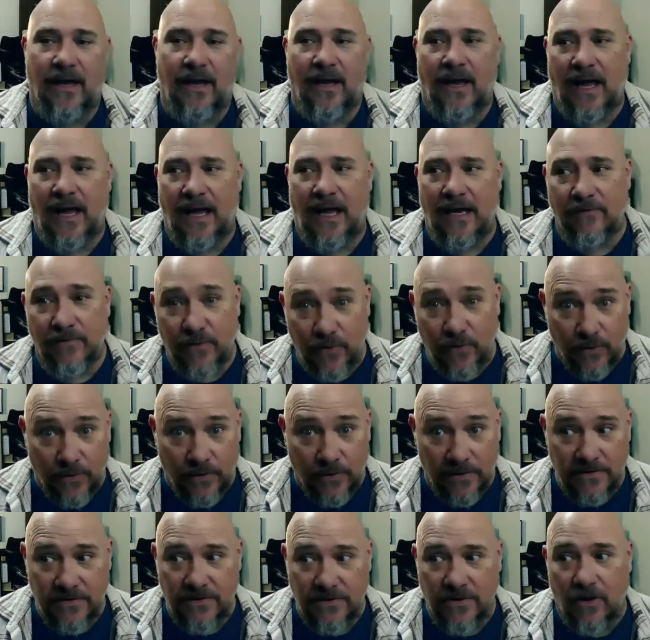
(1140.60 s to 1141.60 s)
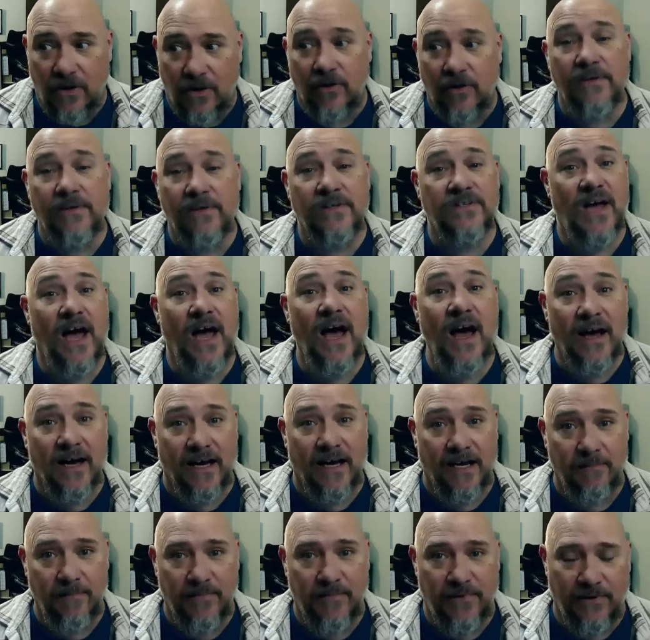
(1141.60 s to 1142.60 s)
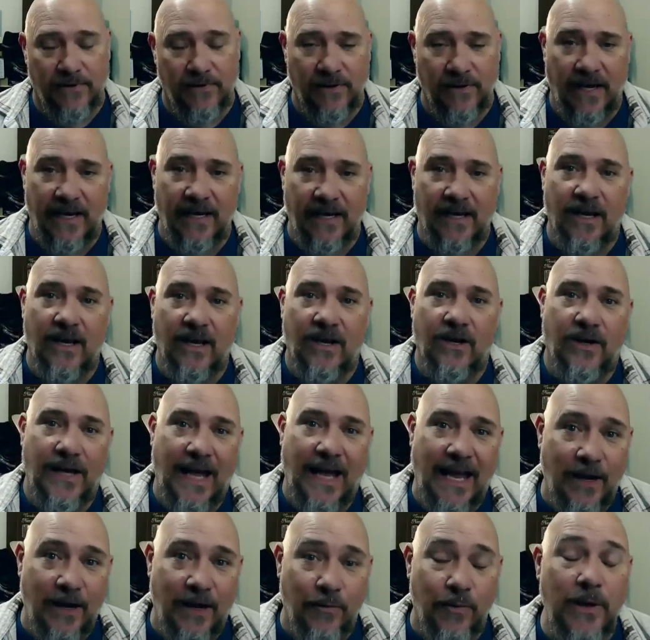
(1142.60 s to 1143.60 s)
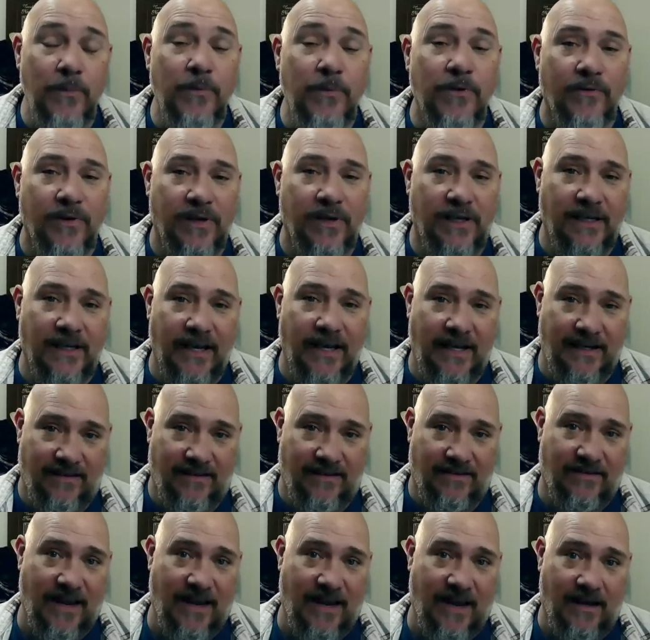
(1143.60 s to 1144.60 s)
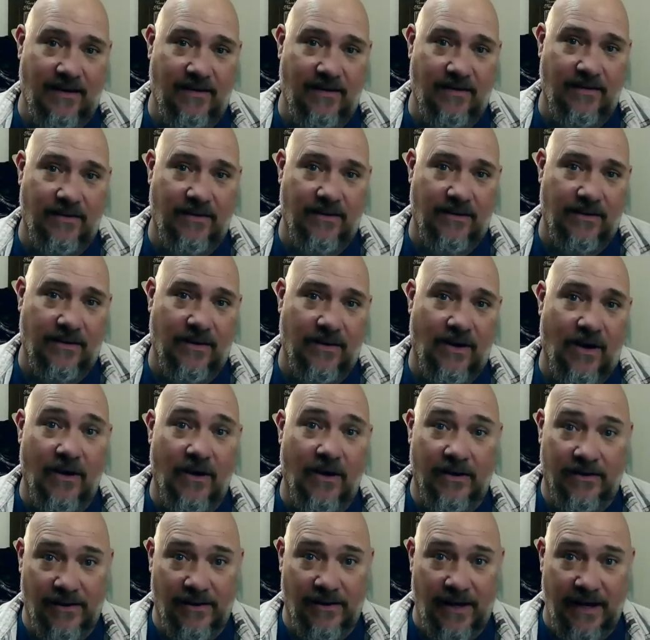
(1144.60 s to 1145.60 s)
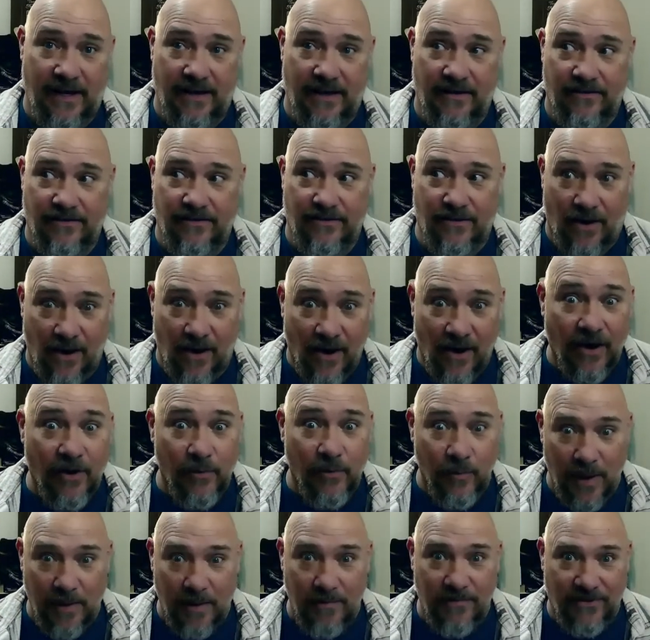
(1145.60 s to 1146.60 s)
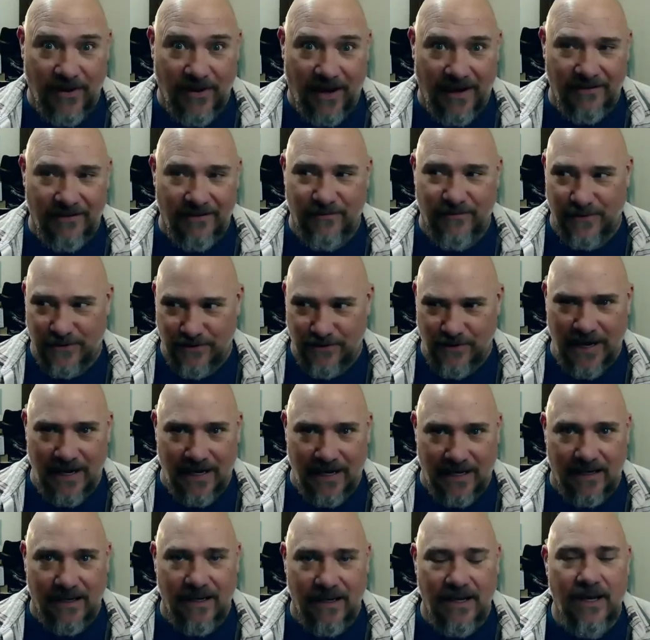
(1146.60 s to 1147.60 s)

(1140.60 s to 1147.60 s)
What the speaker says: And of course, over time, they're like, hey, we would really like to send our clients to our website for training.